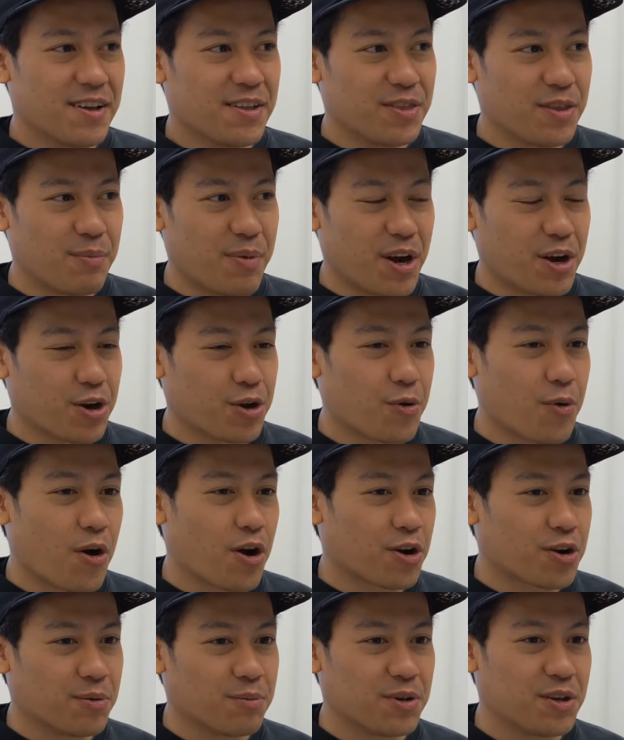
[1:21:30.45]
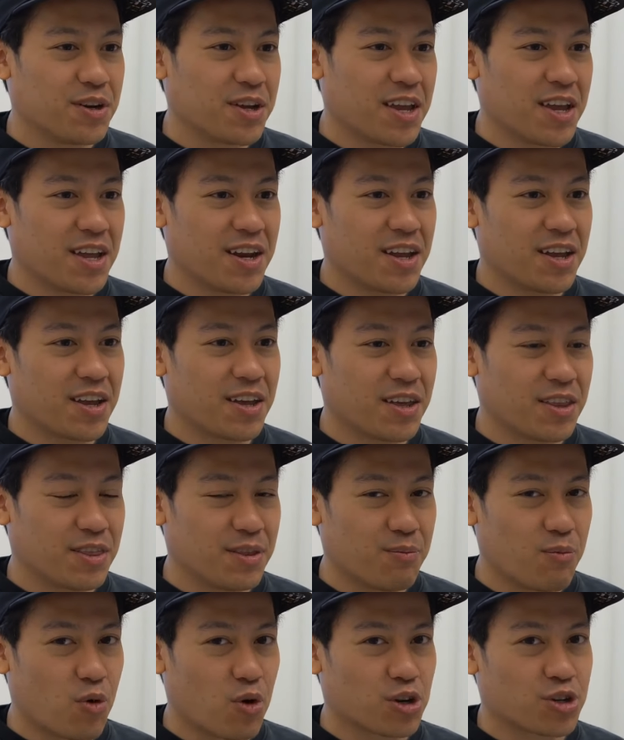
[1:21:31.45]
the better you are communicating and the
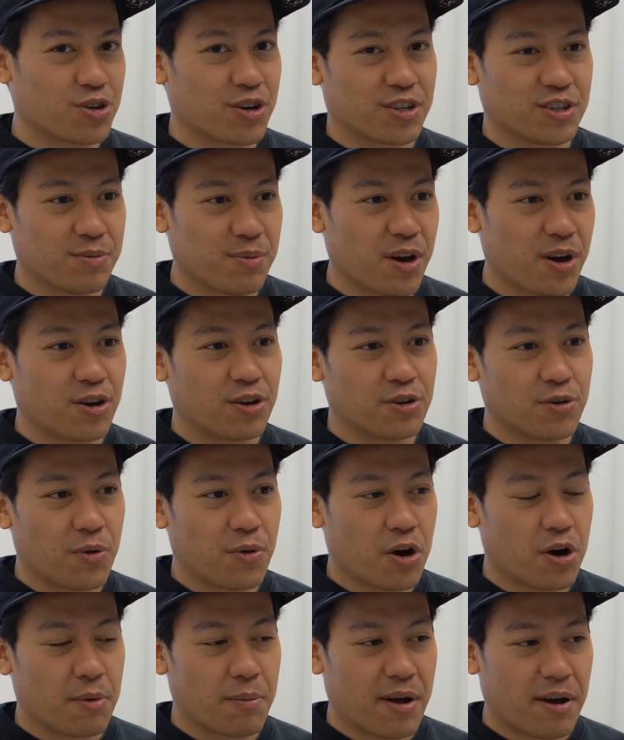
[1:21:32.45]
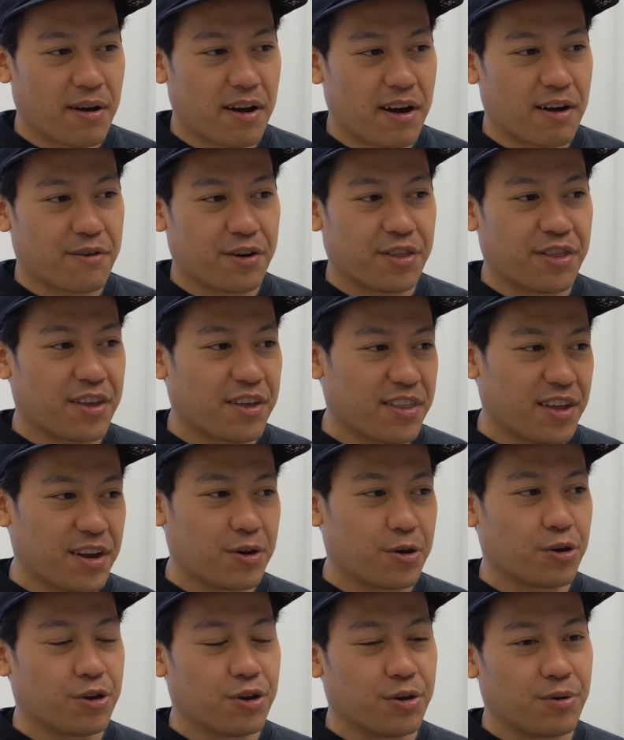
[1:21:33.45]
more transparent you are about everything that
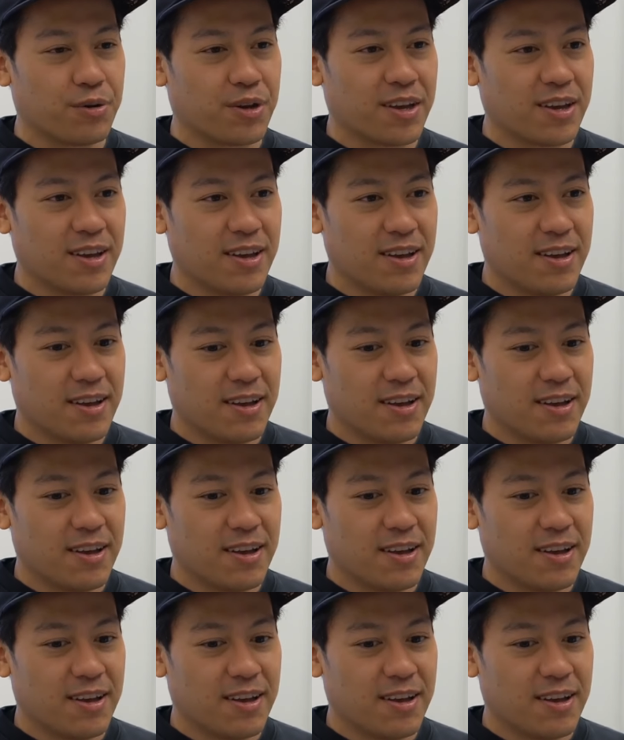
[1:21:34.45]
you're doing,